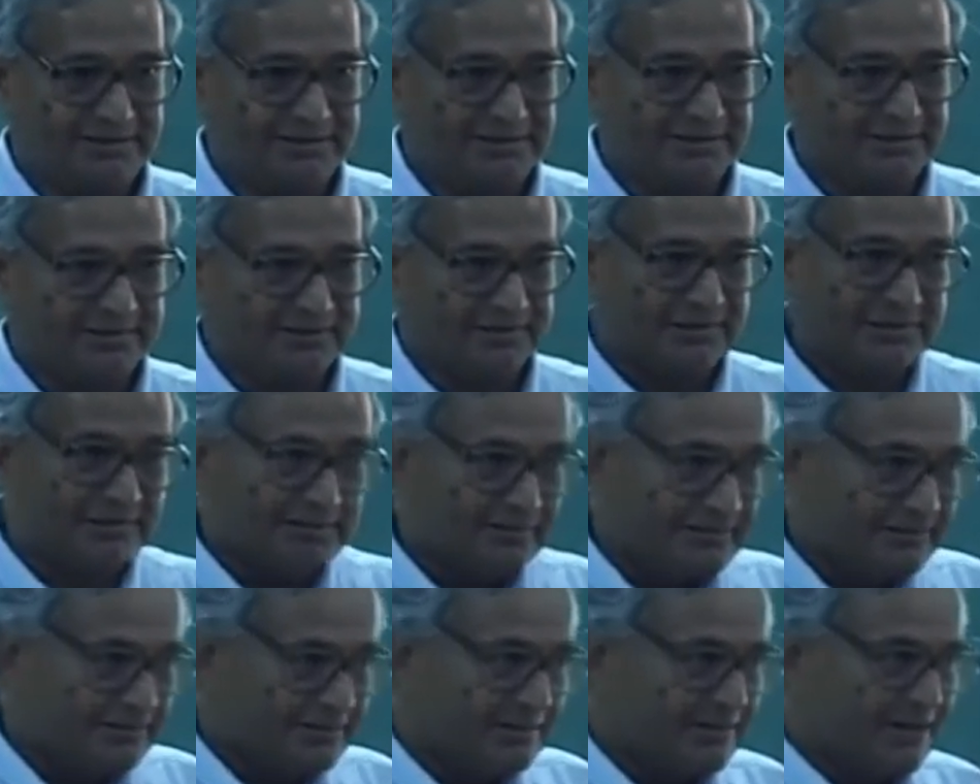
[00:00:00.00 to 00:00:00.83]
the
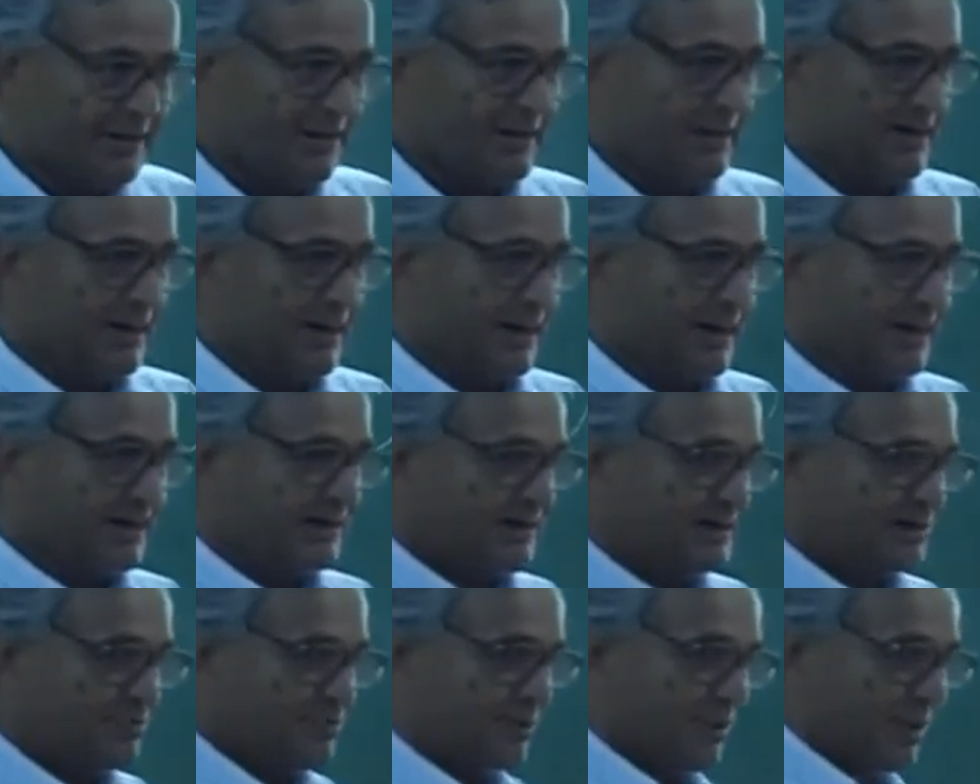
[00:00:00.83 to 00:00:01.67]
very
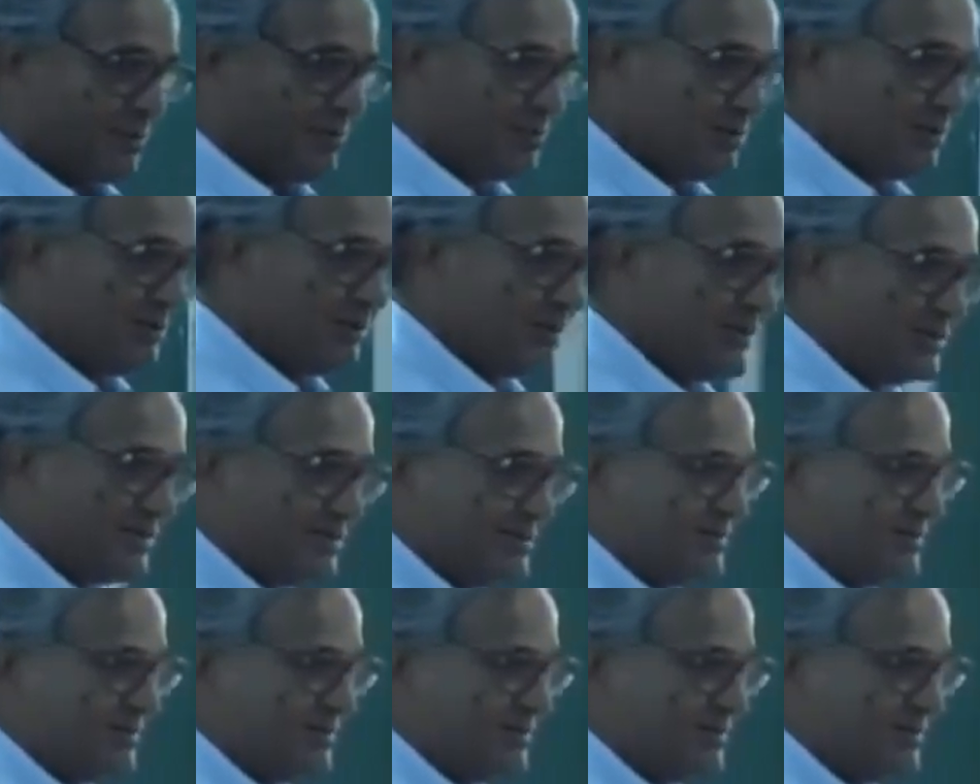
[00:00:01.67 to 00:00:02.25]
compact